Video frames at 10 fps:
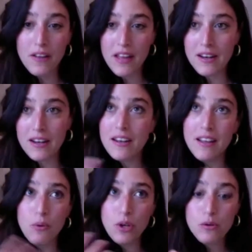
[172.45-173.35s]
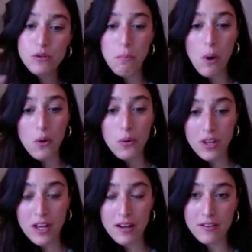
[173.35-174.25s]
that that we use both
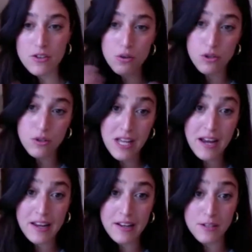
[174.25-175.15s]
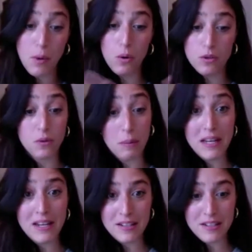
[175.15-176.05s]
in social science but also in media